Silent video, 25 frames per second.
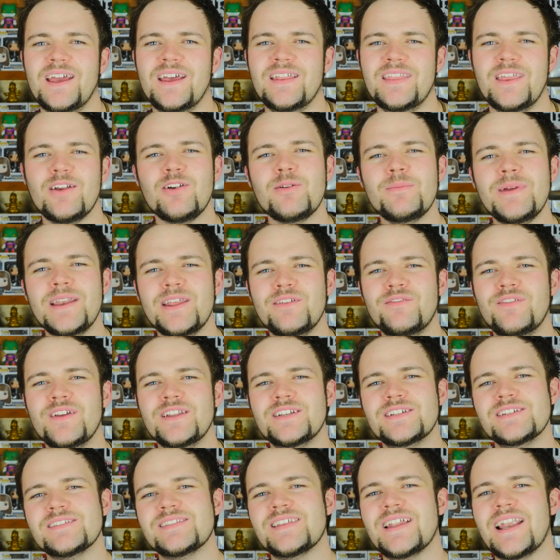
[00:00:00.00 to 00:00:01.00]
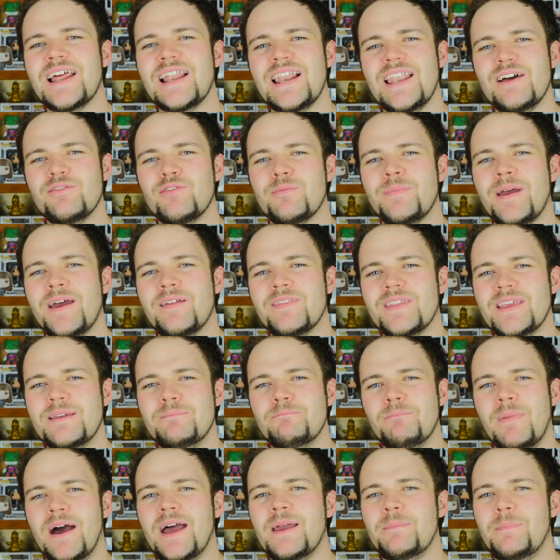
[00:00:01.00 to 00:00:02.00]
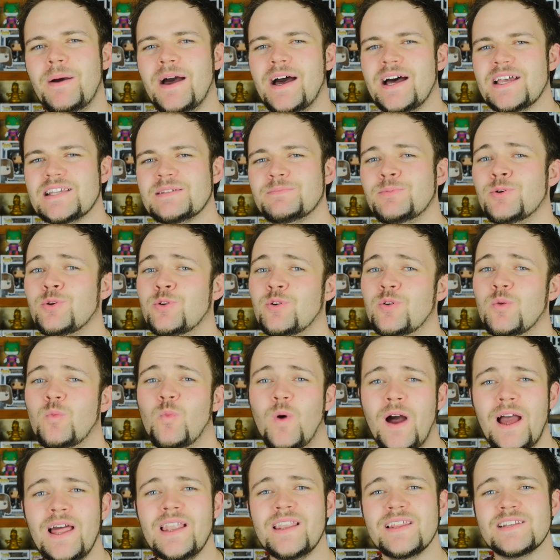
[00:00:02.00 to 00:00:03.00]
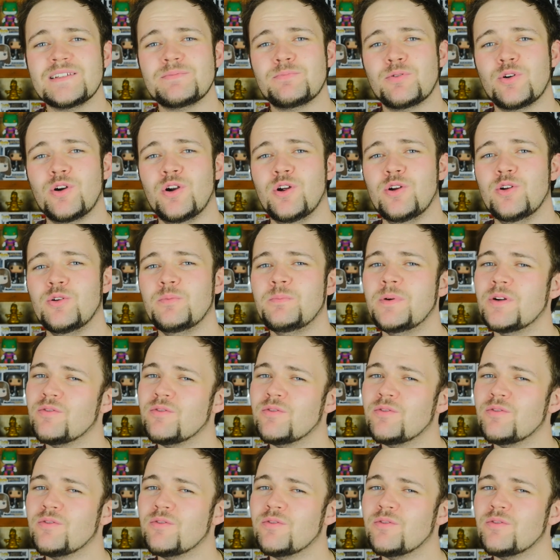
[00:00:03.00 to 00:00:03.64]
There are many features that I love about the My Passport Wireless Pro,